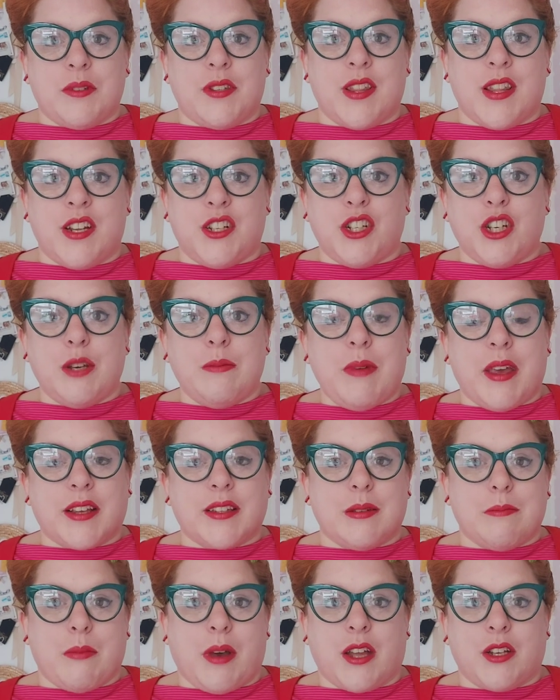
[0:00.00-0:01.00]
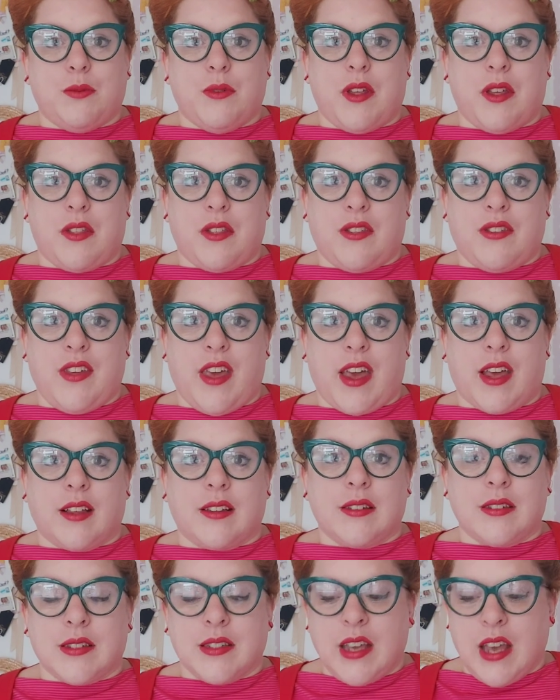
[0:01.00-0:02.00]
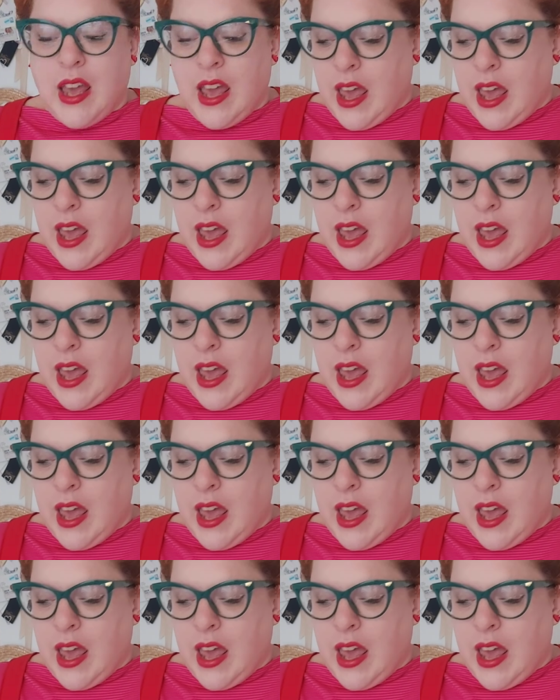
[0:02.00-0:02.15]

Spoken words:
so they do mix and match with other things.